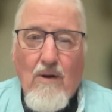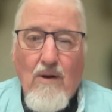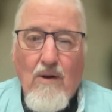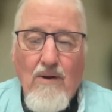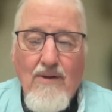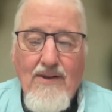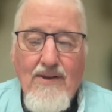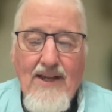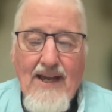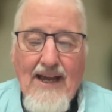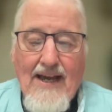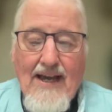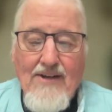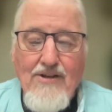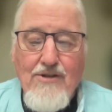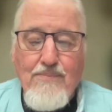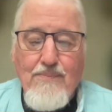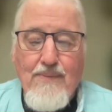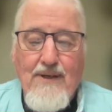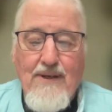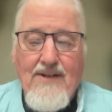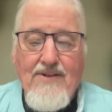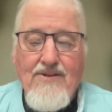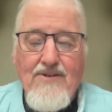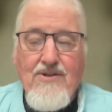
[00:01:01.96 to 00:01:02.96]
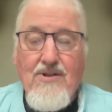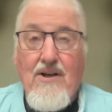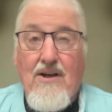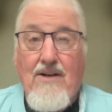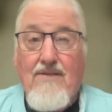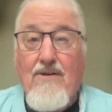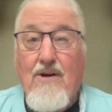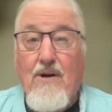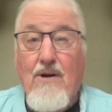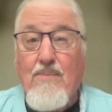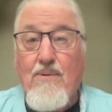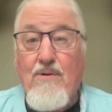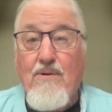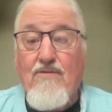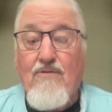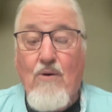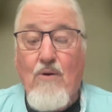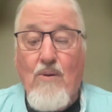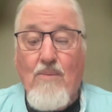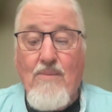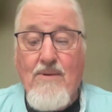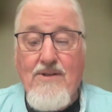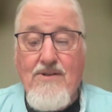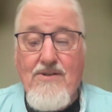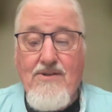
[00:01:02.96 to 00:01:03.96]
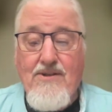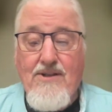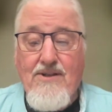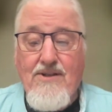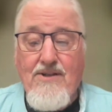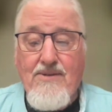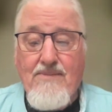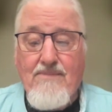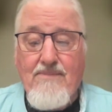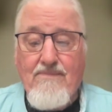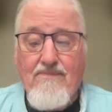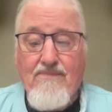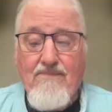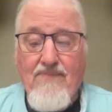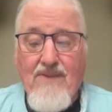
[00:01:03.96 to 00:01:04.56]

all the aspects of our performances.